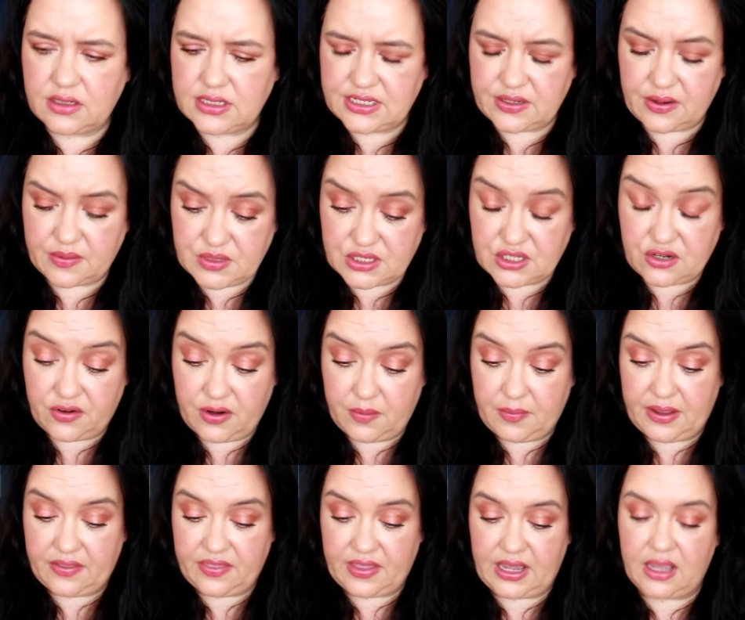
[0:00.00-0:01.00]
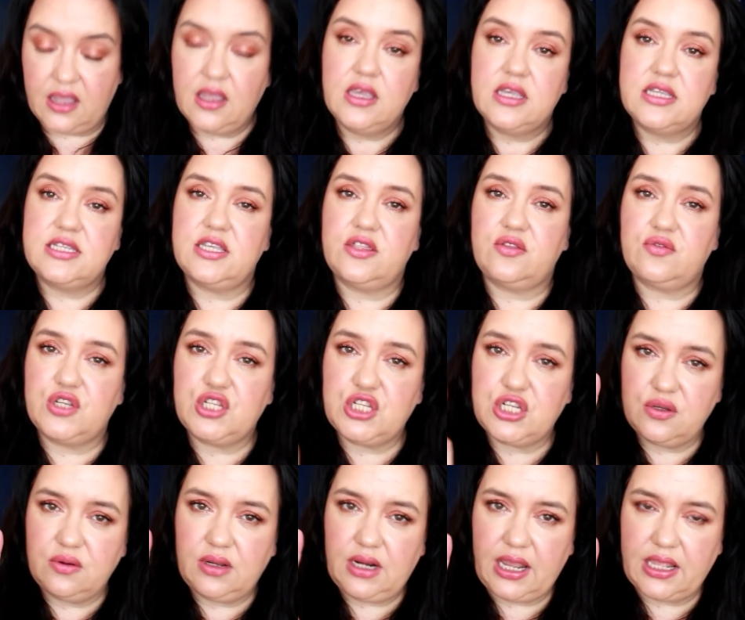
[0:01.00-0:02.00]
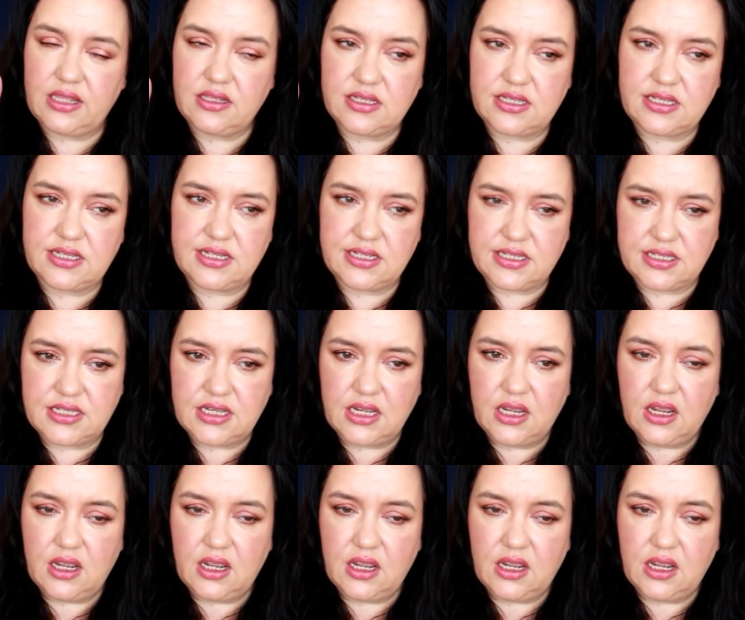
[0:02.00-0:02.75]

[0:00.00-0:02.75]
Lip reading: so I'm sorry about that. So there are two cleansers,